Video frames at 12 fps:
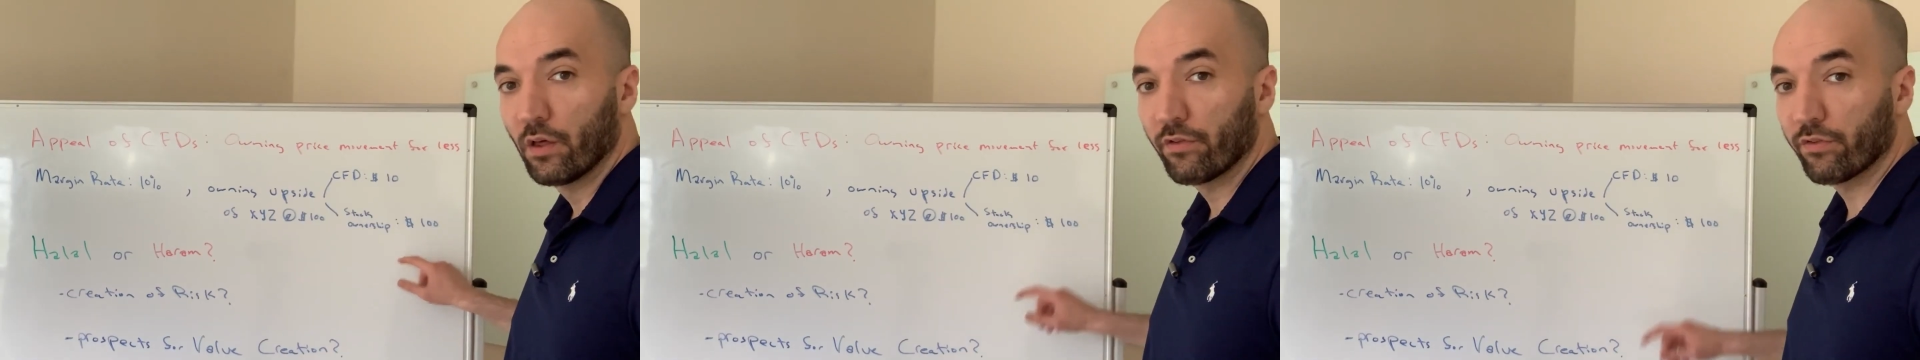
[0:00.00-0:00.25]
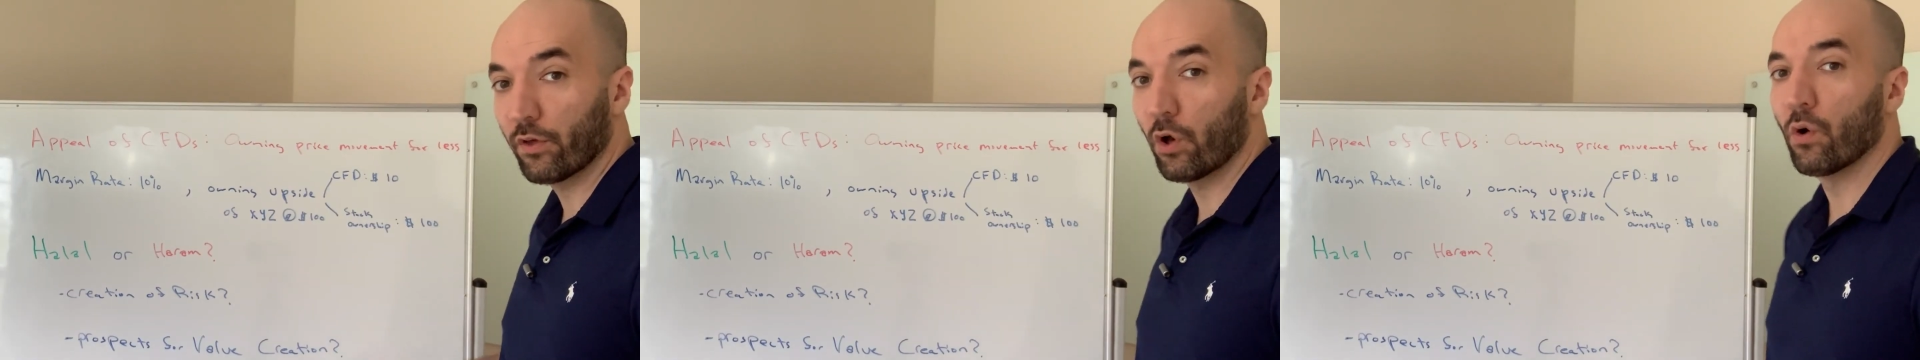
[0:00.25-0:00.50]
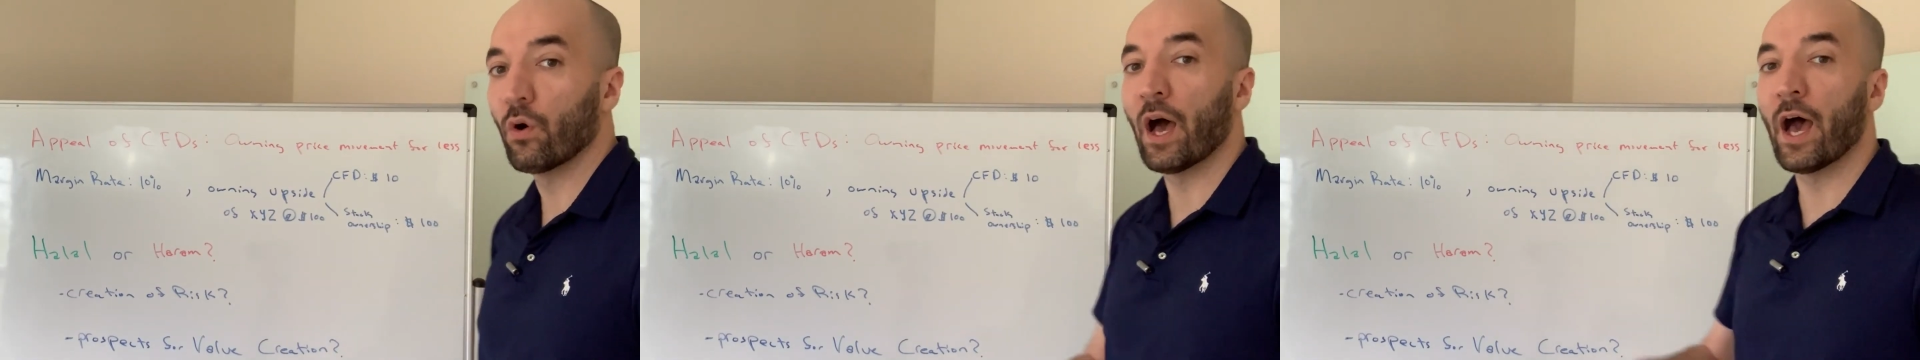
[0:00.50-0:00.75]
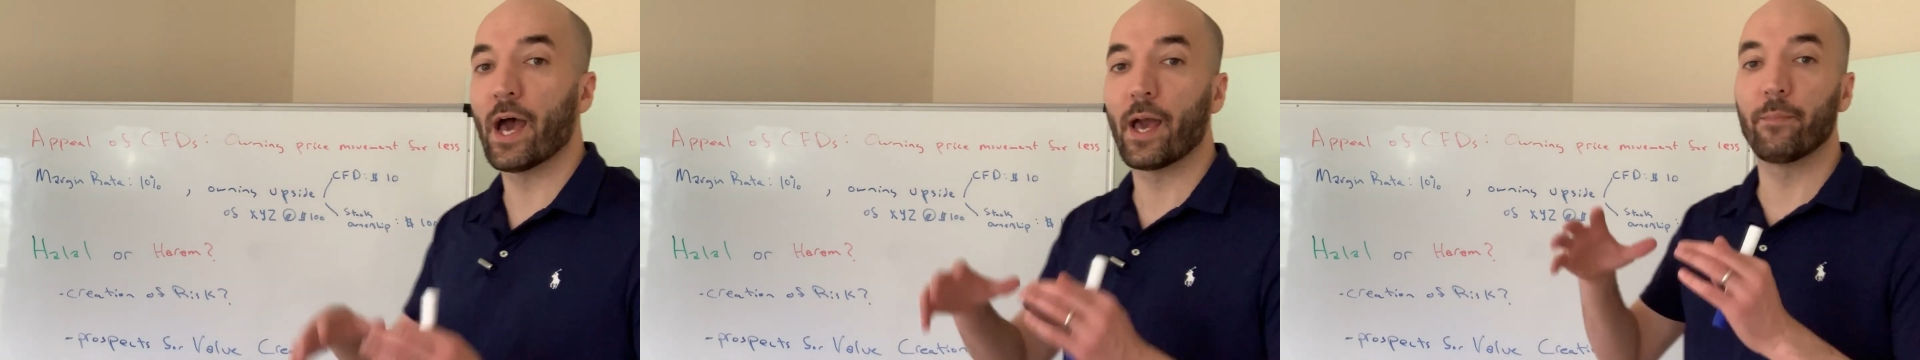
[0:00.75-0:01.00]
So
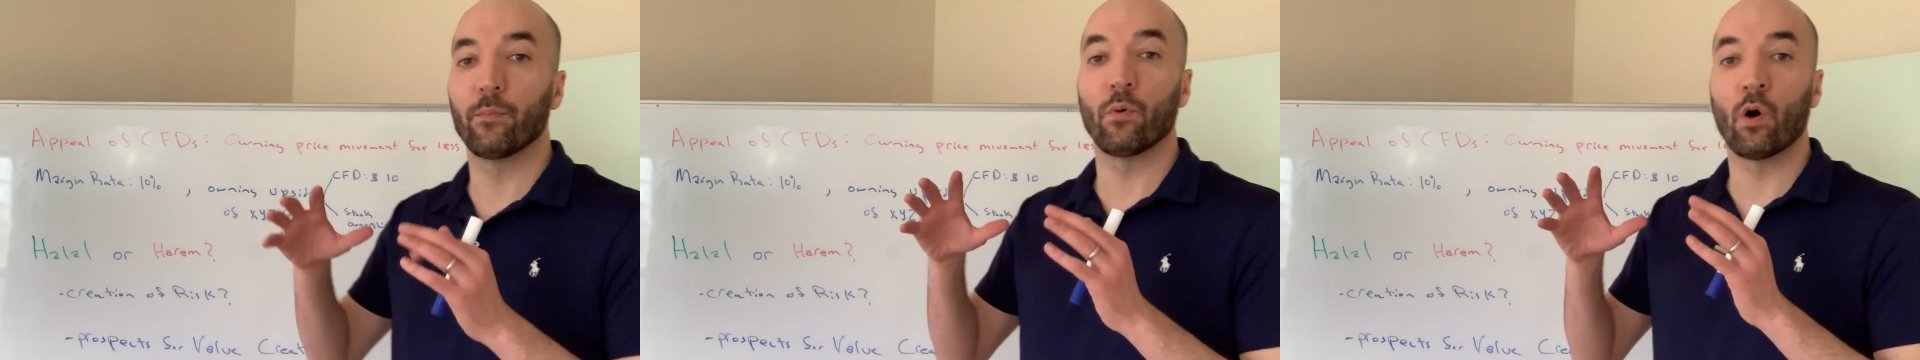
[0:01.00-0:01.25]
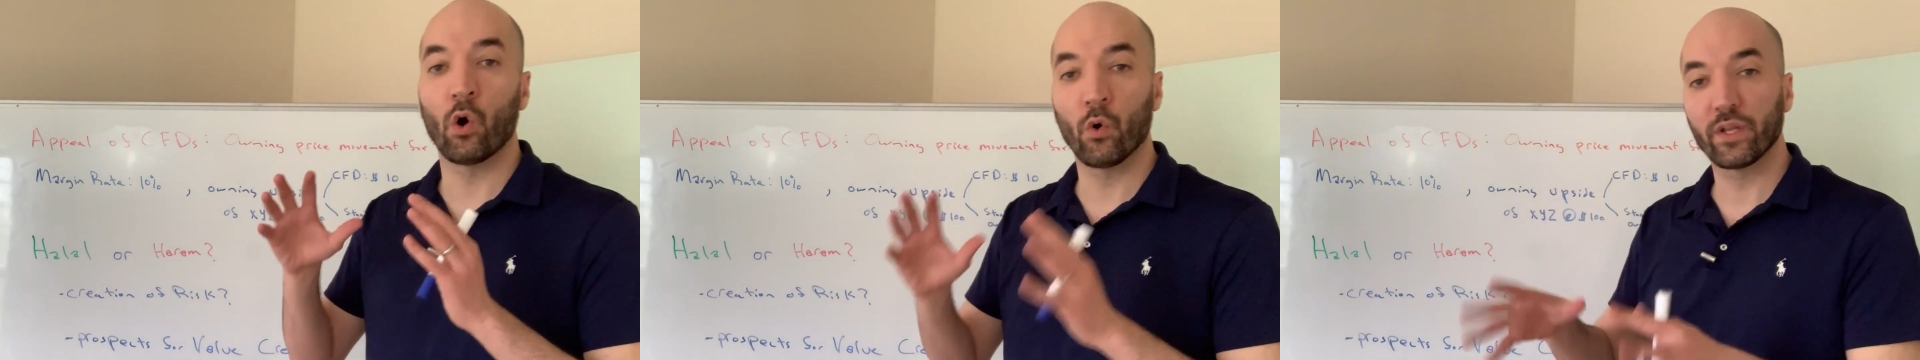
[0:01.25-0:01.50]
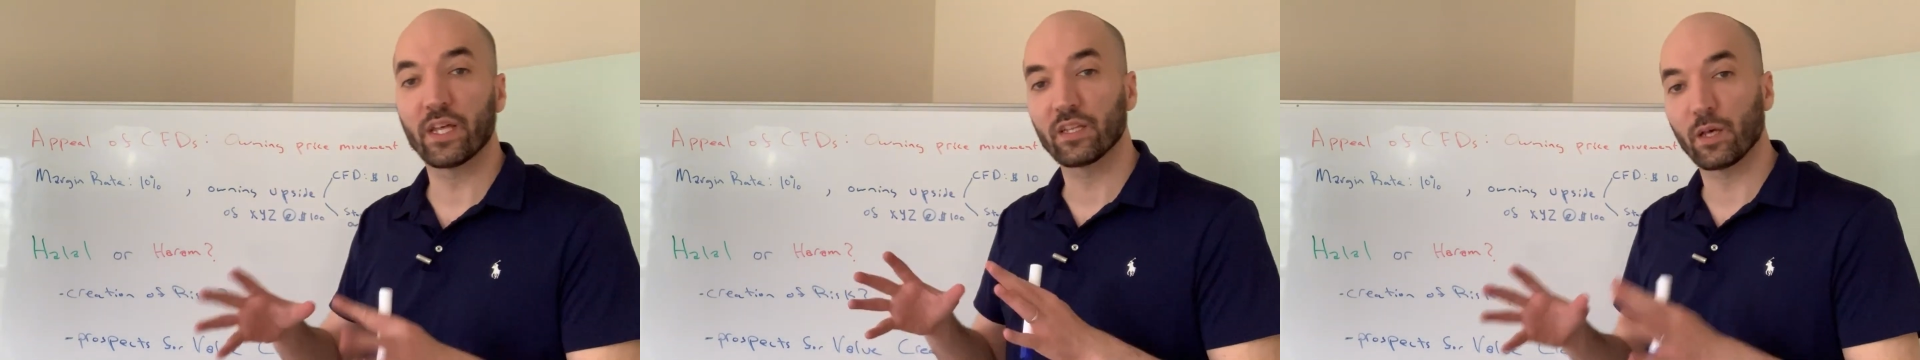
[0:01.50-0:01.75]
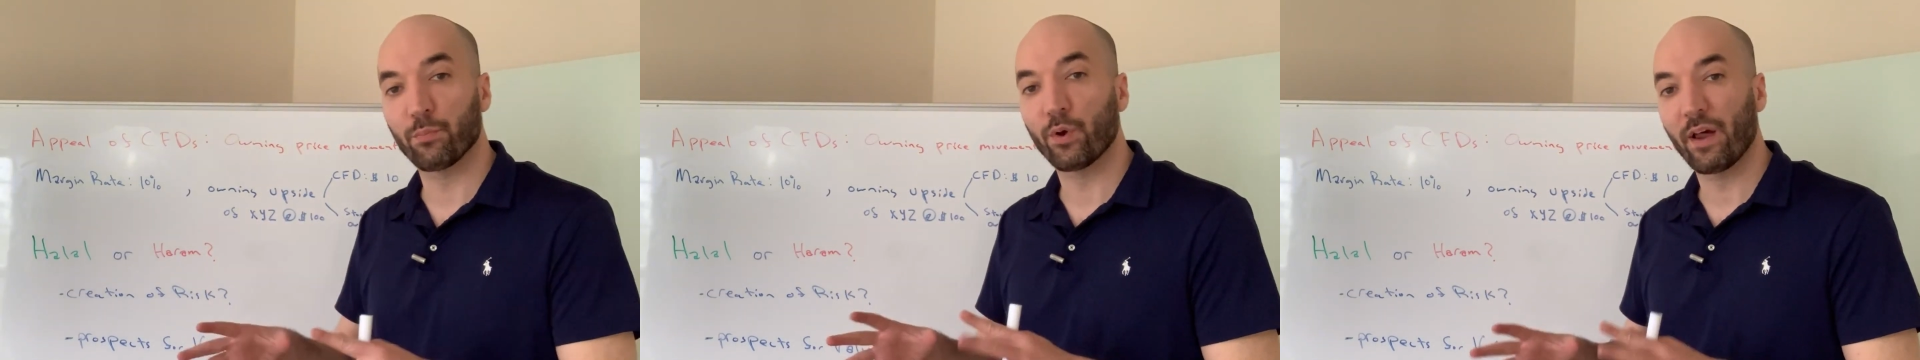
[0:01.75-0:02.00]
I'm owning
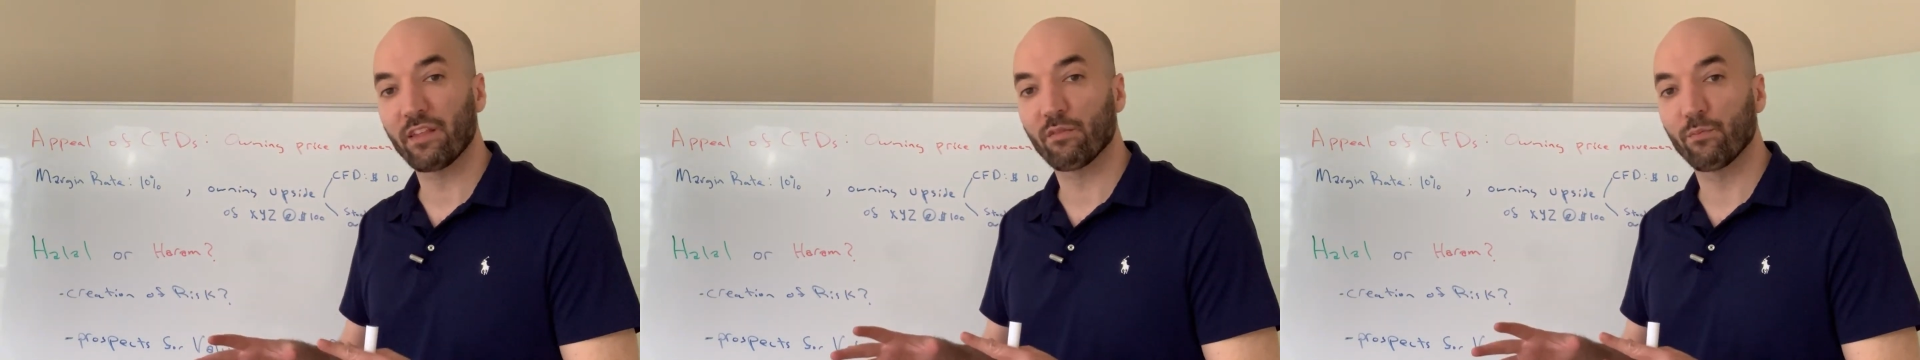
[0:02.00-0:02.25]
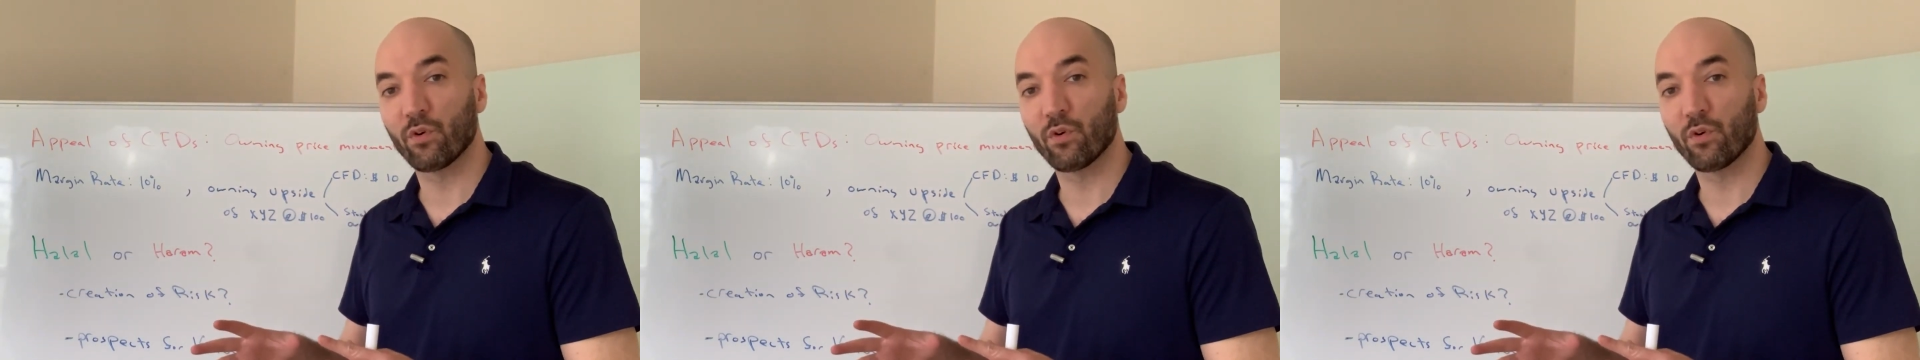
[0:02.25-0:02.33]
the price